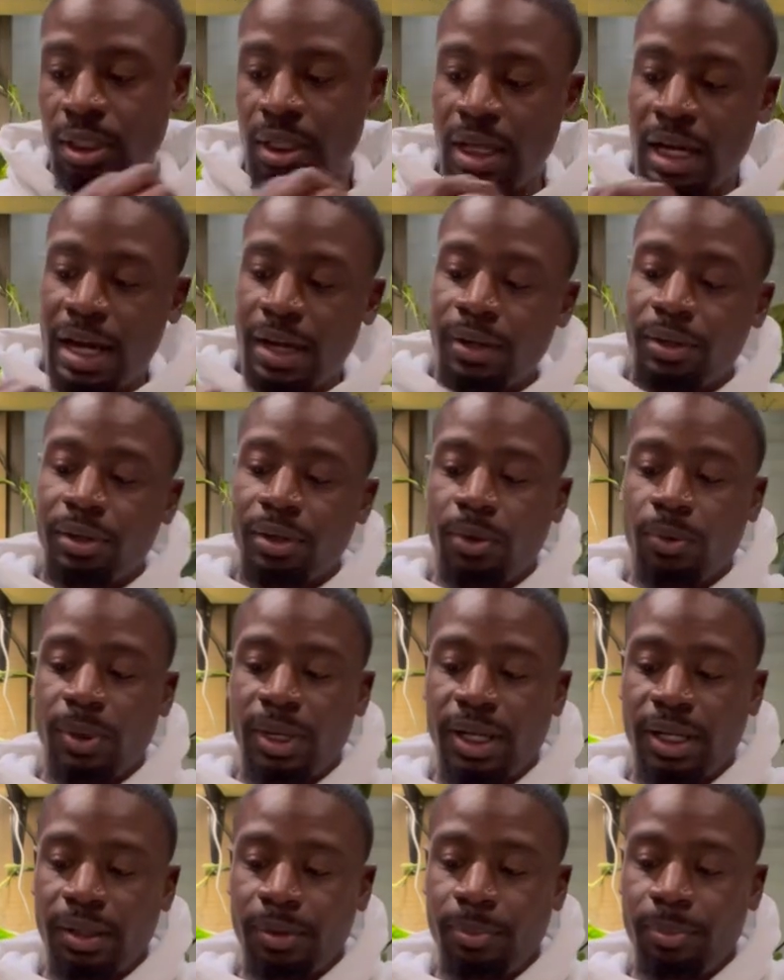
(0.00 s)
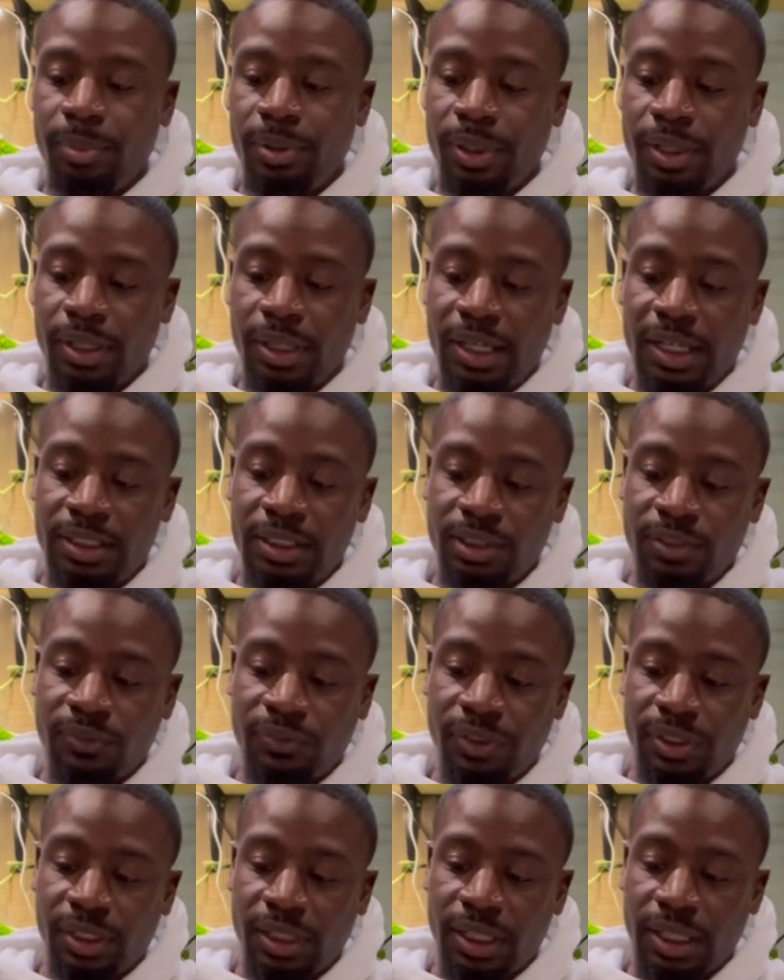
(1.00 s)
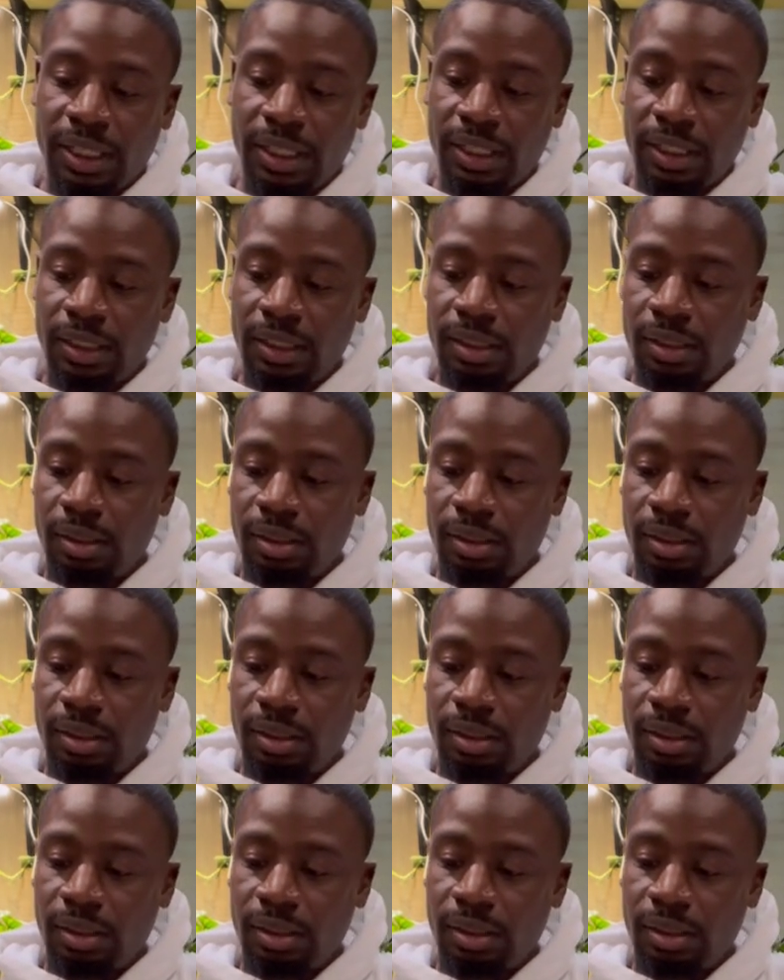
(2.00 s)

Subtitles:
I don't know why, but I just feel like